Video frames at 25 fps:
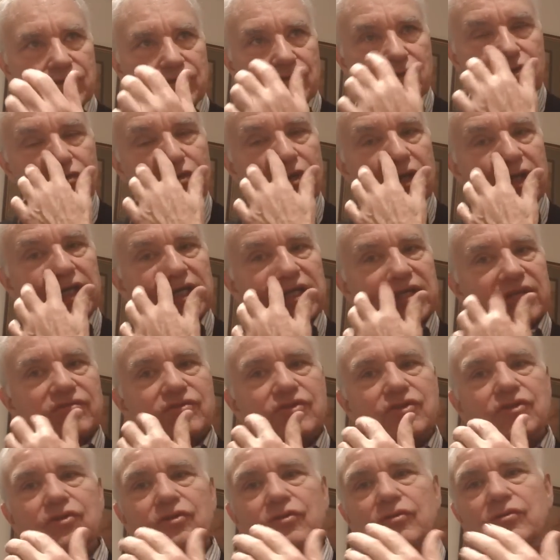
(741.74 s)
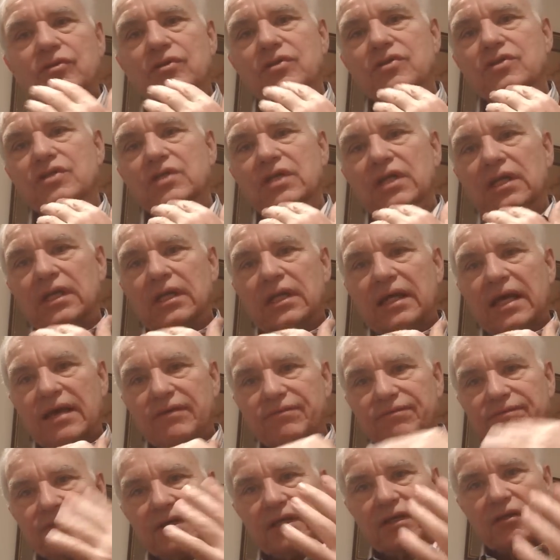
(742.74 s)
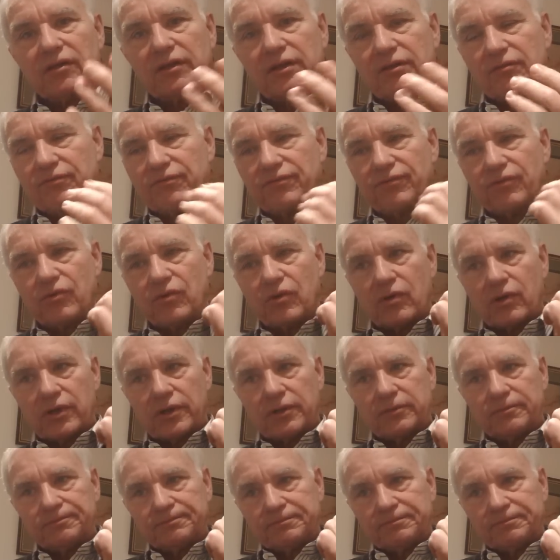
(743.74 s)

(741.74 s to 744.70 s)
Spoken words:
to try and give students a feeling for